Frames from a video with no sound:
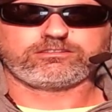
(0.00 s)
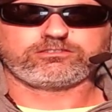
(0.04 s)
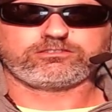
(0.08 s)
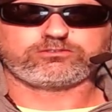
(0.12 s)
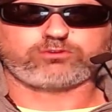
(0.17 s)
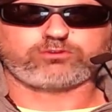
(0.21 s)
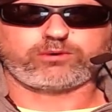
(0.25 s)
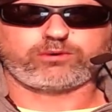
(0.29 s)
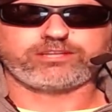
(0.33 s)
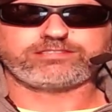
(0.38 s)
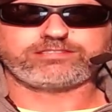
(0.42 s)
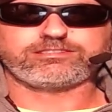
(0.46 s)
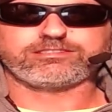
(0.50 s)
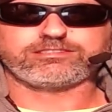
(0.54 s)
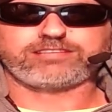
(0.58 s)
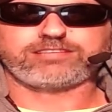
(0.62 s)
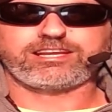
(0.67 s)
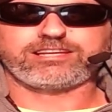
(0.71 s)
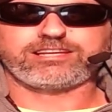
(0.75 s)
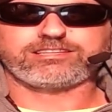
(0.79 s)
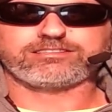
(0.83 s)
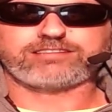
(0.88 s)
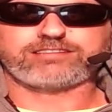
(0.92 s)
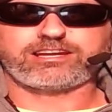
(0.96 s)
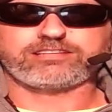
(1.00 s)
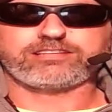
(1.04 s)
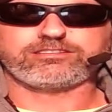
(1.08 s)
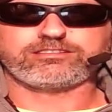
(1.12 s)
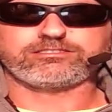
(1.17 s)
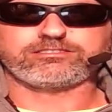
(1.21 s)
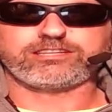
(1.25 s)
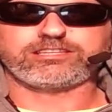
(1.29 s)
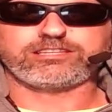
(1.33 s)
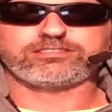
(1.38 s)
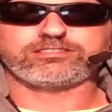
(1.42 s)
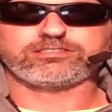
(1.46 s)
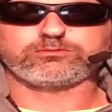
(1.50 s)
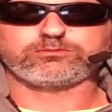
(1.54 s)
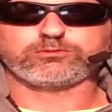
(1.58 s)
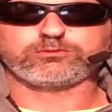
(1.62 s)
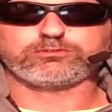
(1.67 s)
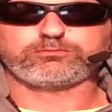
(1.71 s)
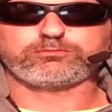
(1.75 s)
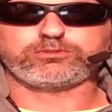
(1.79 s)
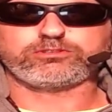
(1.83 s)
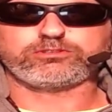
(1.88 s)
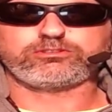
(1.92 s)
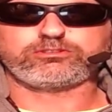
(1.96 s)
Twice this heinous accusation
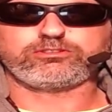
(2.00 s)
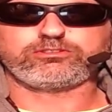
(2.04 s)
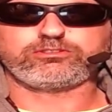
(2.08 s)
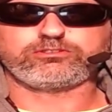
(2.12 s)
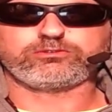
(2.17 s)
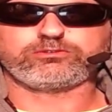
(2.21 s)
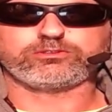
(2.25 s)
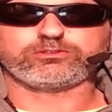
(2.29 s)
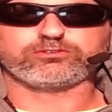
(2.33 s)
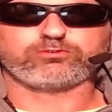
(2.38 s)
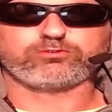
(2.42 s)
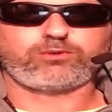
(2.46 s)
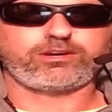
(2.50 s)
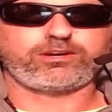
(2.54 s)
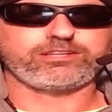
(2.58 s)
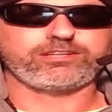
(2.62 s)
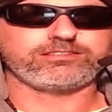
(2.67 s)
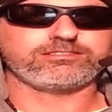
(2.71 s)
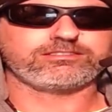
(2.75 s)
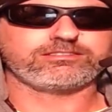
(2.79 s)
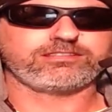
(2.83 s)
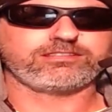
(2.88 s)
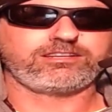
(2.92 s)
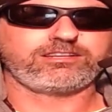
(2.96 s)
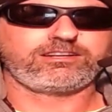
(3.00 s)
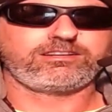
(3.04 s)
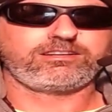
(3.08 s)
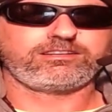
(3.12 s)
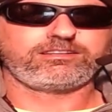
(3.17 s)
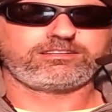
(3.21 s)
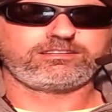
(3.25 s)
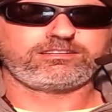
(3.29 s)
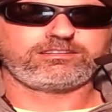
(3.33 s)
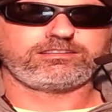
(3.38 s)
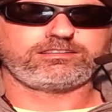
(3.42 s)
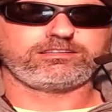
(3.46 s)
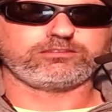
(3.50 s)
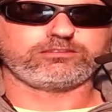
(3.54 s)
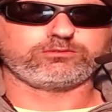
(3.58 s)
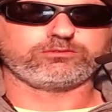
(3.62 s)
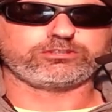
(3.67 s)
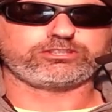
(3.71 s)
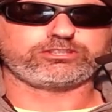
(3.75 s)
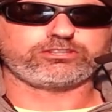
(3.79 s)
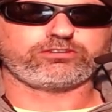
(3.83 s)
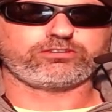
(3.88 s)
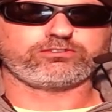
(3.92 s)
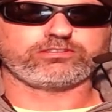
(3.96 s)
was put to you, and twice it was
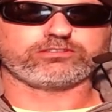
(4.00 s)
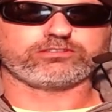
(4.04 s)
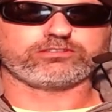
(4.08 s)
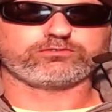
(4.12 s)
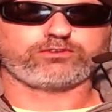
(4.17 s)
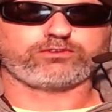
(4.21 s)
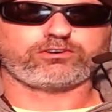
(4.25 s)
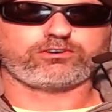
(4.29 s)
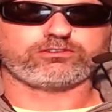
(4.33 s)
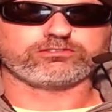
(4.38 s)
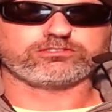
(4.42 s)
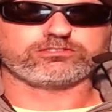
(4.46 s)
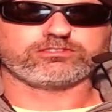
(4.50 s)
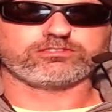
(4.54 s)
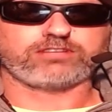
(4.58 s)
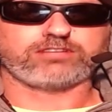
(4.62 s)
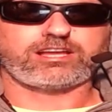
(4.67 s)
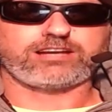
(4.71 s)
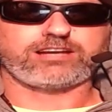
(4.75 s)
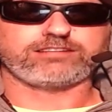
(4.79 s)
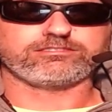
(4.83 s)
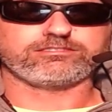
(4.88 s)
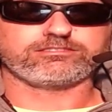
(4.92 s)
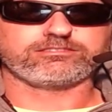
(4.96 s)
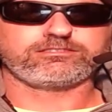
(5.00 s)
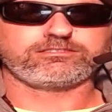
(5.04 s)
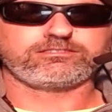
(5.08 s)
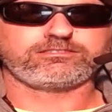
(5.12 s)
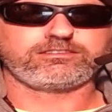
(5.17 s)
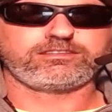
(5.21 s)
shown as false lies.